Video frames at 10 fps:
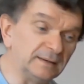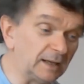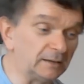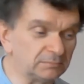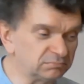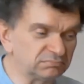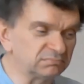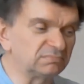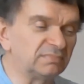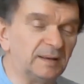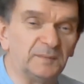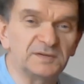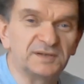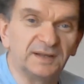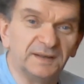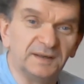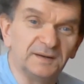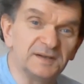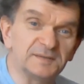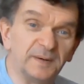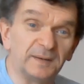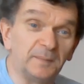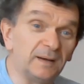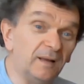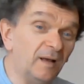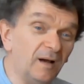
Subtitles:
Now, I'm not saying the EQ8 is a bad mount.